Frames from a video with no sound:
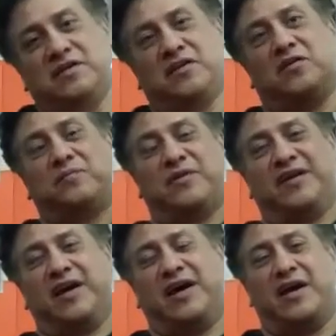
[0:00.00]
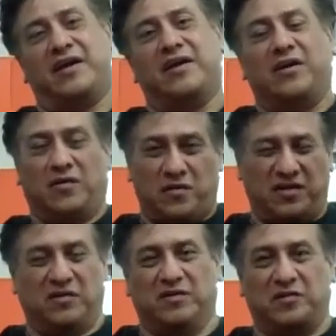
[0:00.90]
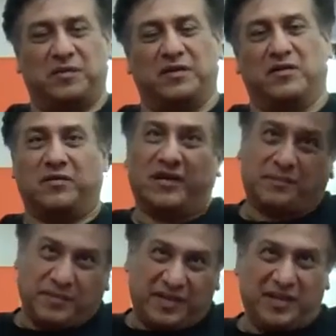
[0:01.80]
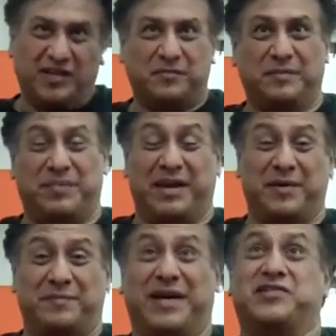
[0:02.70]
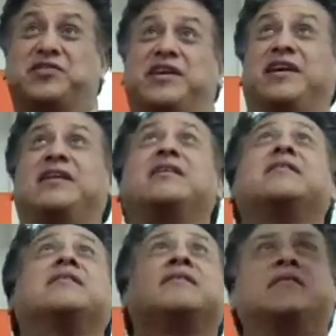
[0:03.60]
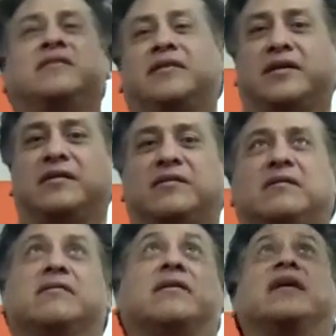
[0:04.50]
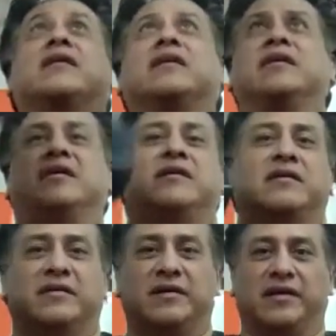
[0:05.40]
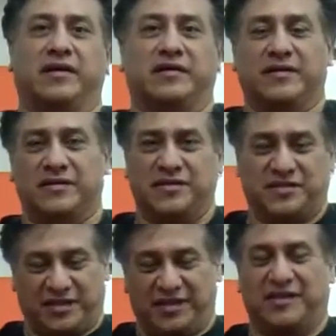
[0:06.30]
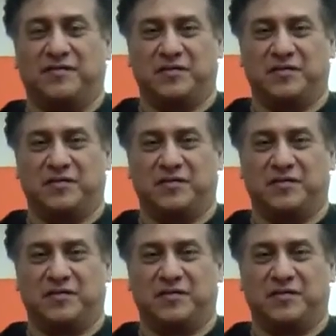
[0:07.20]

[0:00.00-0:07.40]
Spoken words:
Now you can go pretty high or you can go a little bit lower, like a little bit past your head here. Right? And just to get